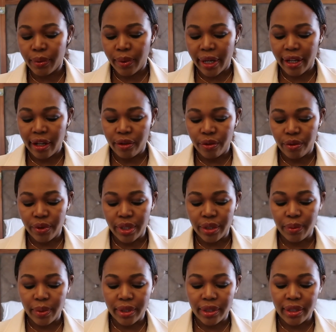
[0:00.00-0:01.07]
I can't read
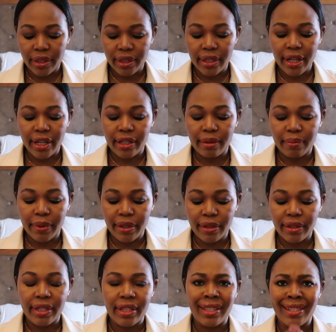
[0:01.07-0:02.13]
what it says
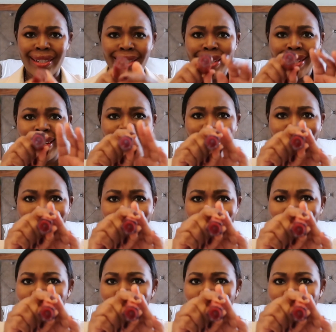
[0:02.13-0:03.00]
because it's in tiny,